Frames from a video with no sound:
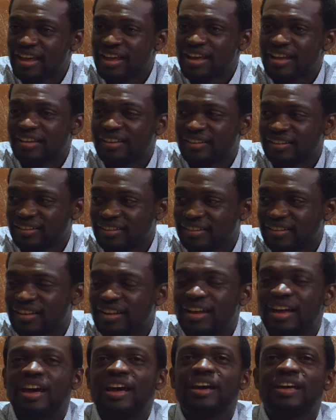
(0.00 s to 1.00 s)
Is that what you're
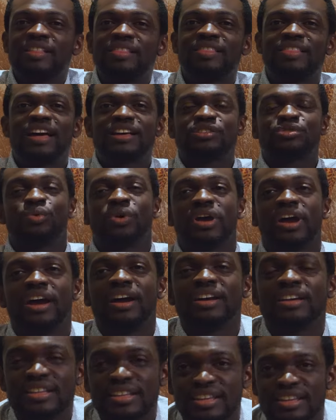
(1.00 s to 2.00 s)
saying? That's where,
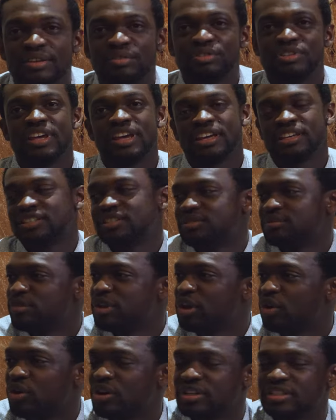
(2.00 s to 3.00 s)
yes,
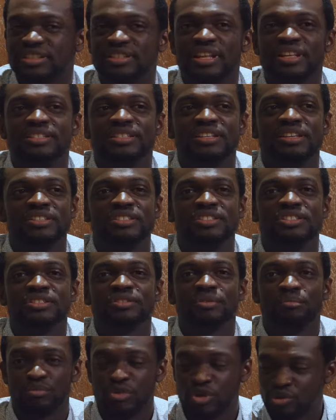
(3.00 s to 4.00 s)
because they
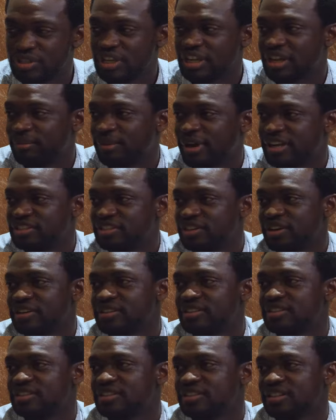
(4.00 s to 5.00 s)
teach music in my
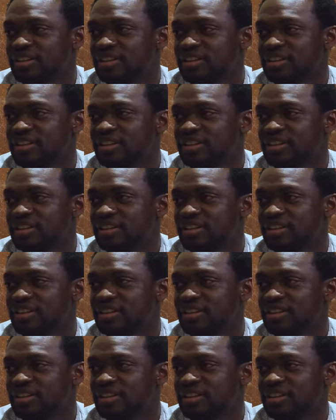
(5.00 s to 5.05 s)
church.